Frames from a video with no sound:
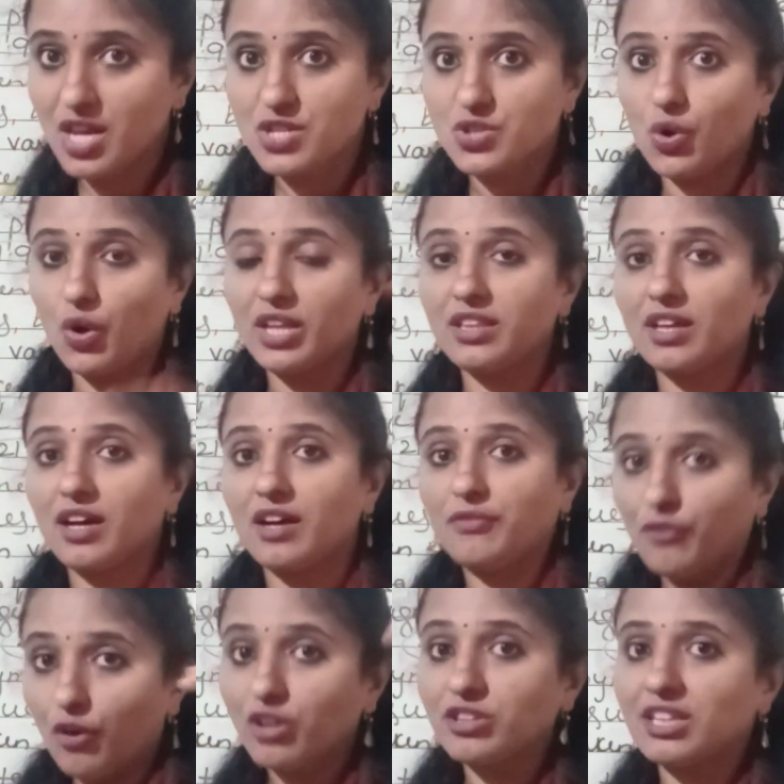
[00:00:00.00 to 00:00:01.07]
So in the
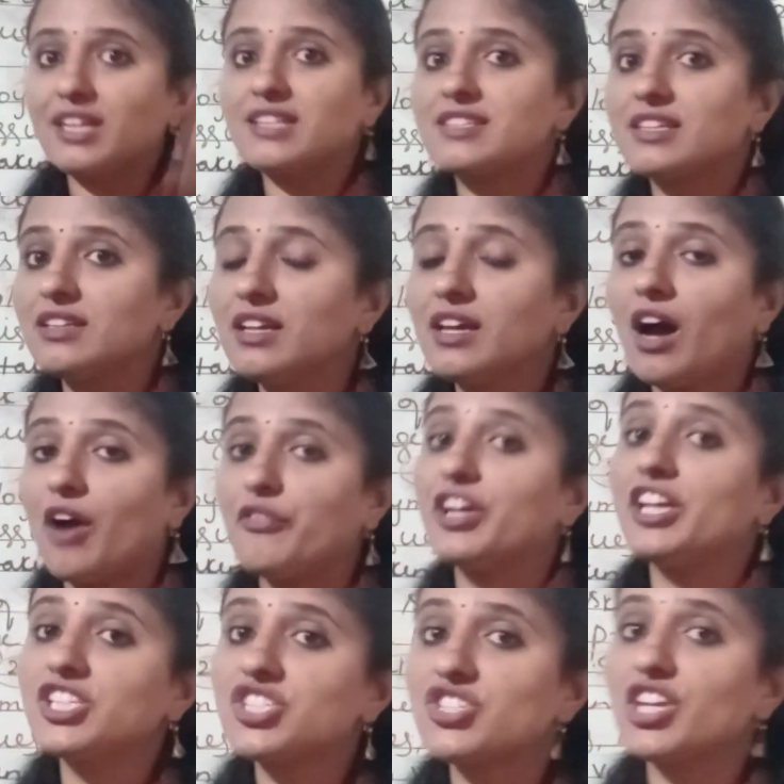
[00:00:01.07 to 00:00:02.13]
fourth lesson of a
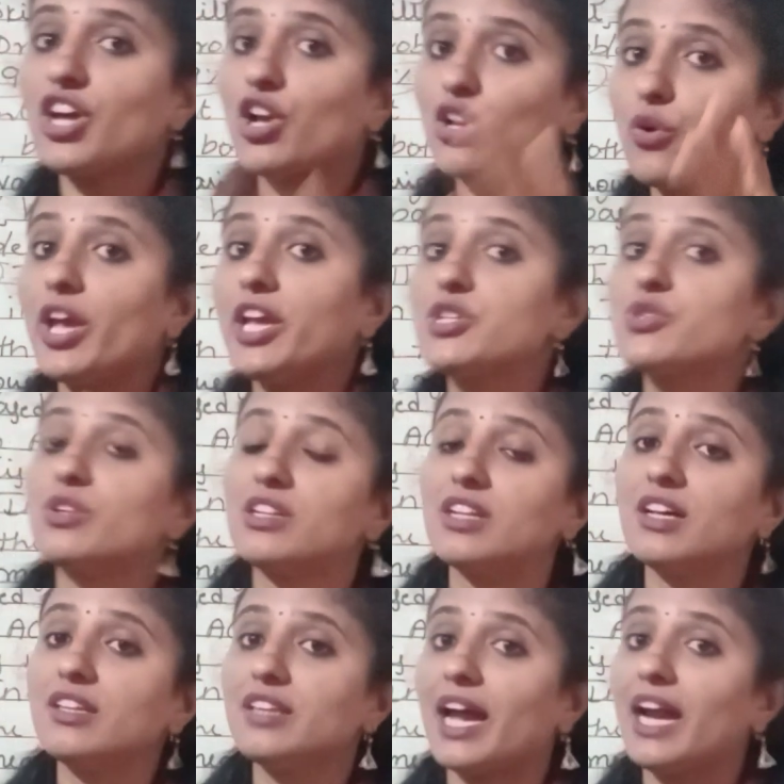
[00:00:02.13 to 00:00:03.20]
history, you are going to
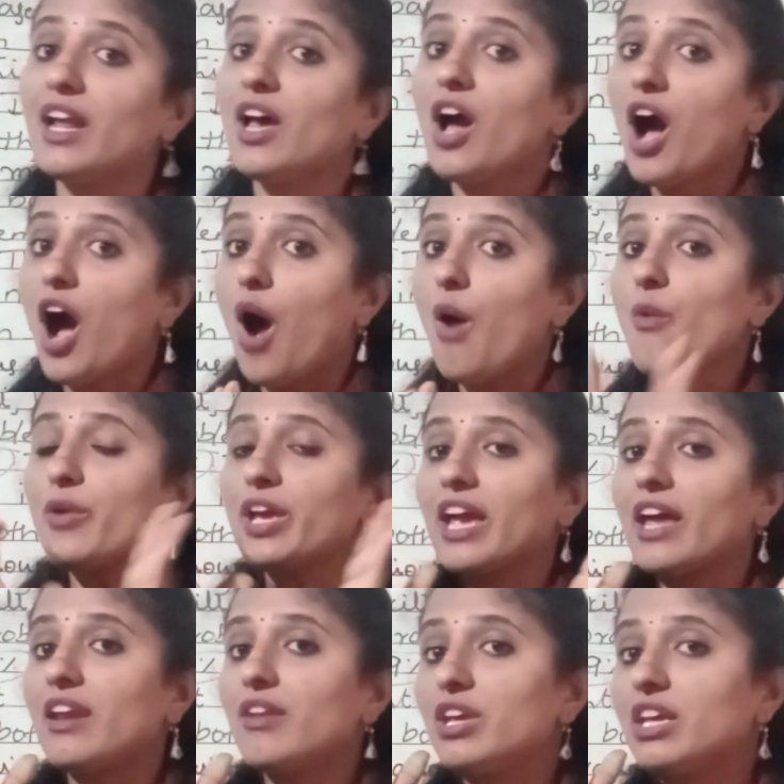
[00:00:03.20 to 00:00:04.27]
learn that how it
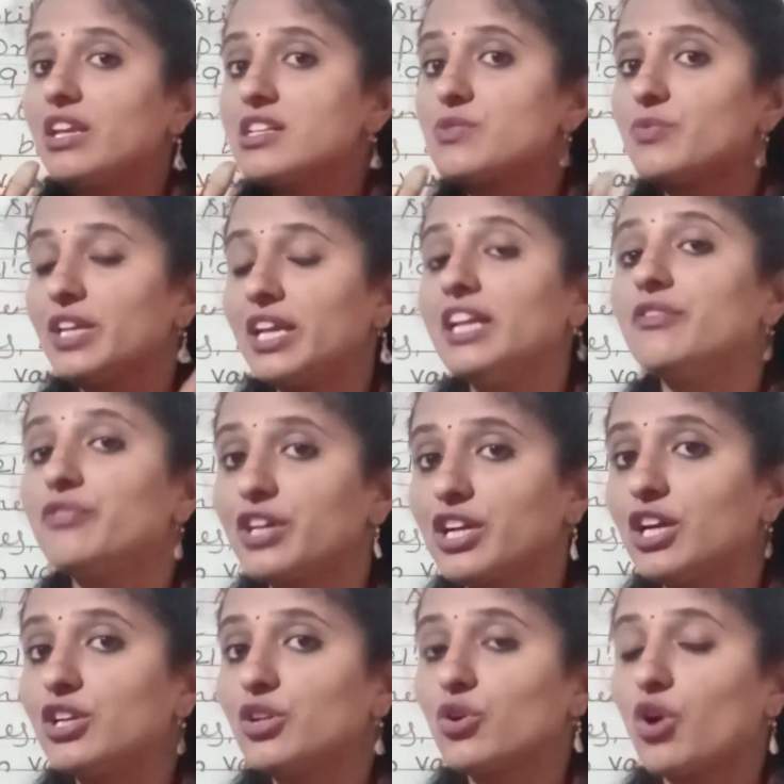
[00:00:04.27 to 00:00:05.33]
is very
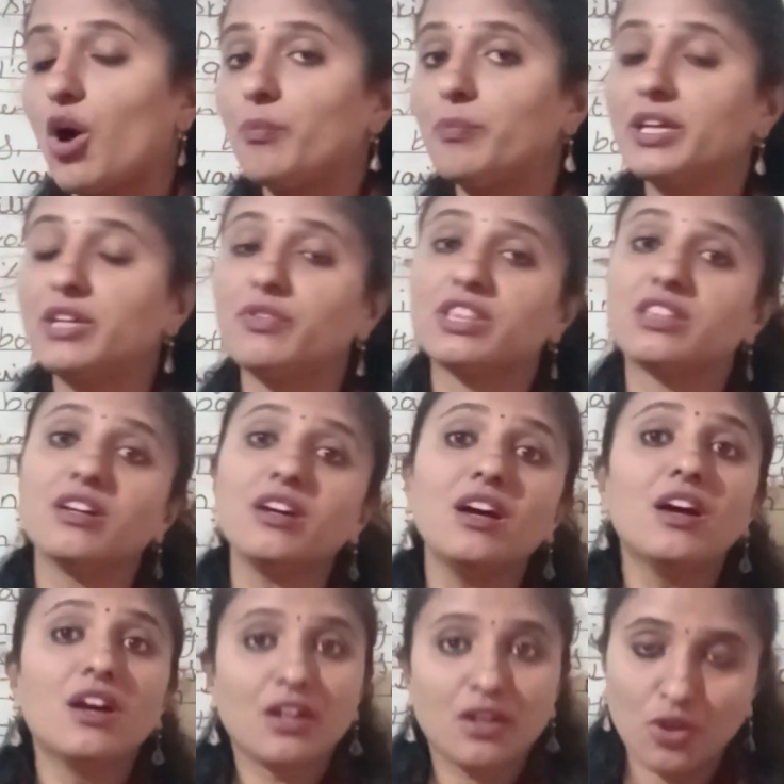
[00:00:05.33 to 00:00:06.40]
difficult to compete with the
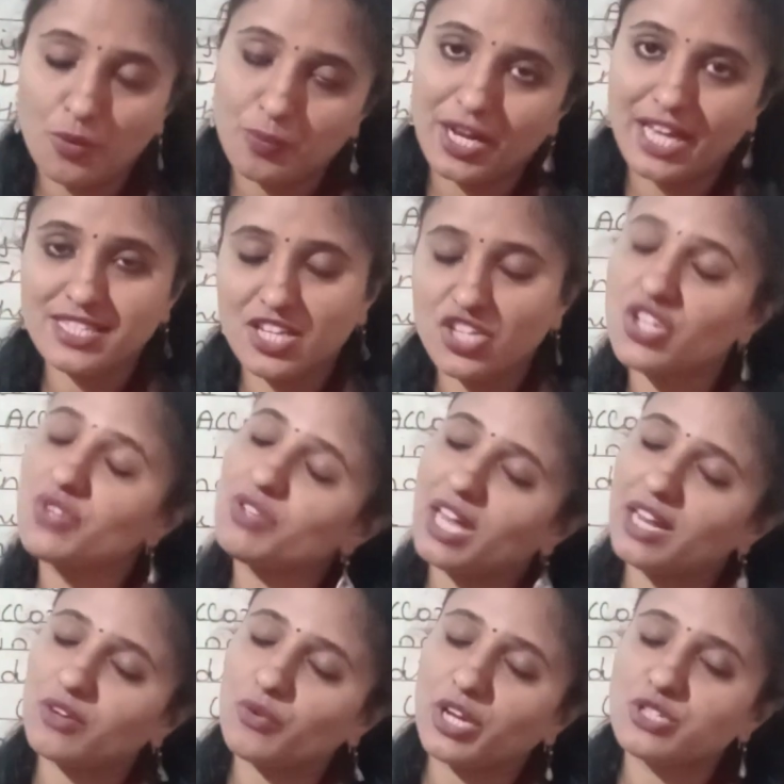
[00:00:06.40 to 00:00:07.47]
globalization. We
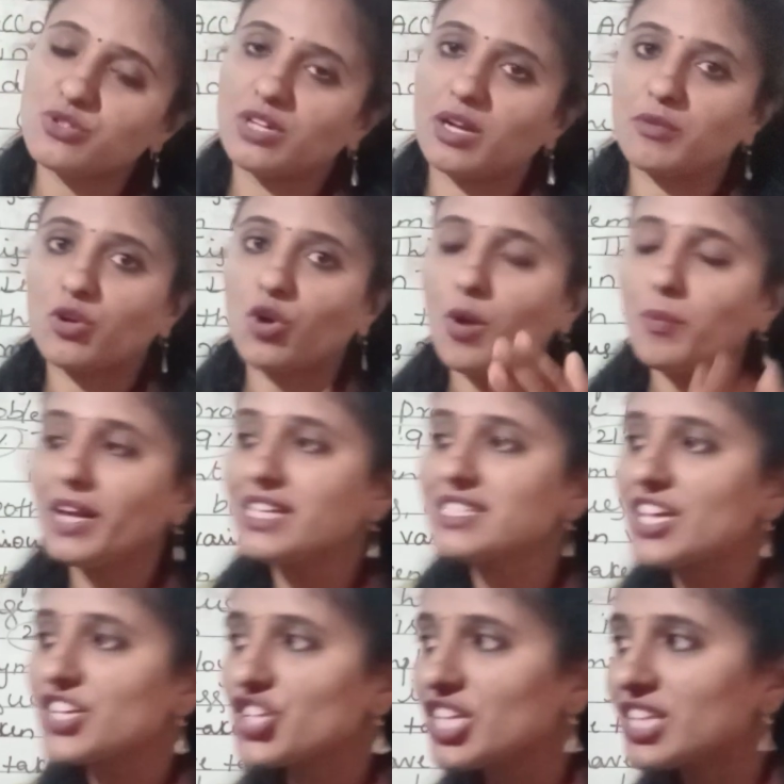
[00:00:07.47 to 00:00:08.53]
are going to learn
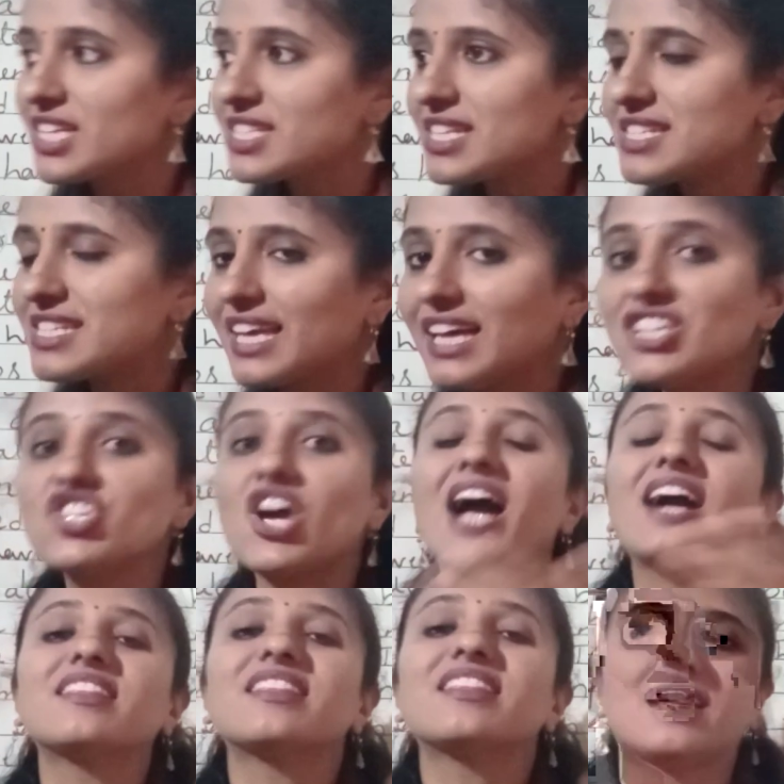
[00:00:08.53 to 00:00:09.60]
globalization in the sense here,
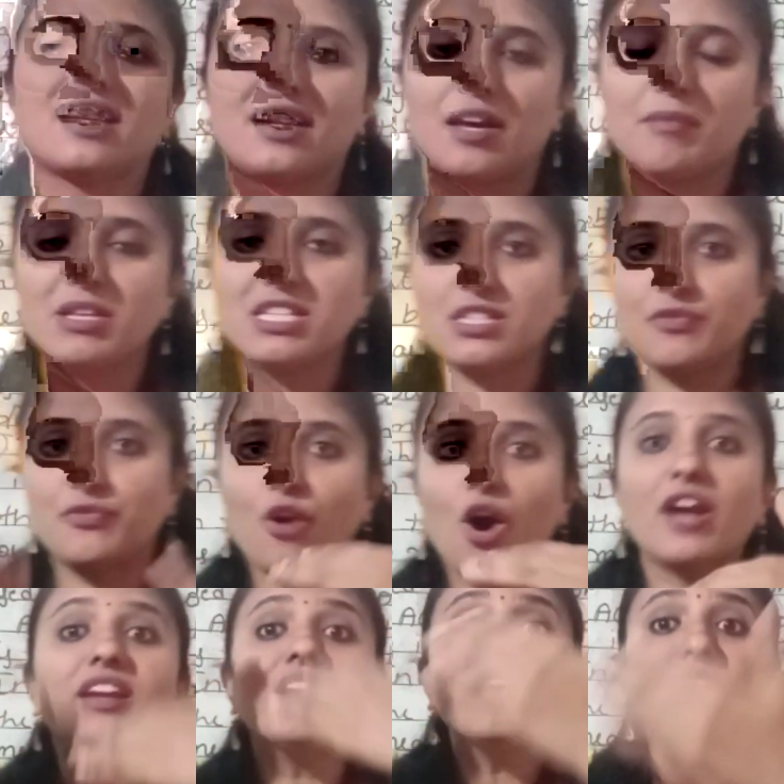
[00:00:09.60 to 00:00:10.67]
jagatikkarana means the
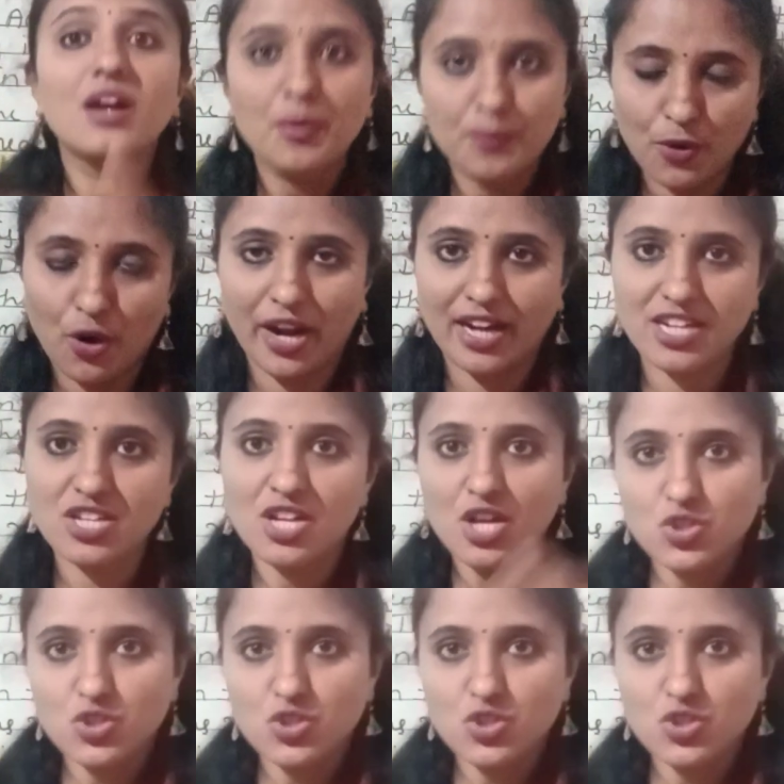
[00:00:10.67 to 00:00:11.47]
foreign products.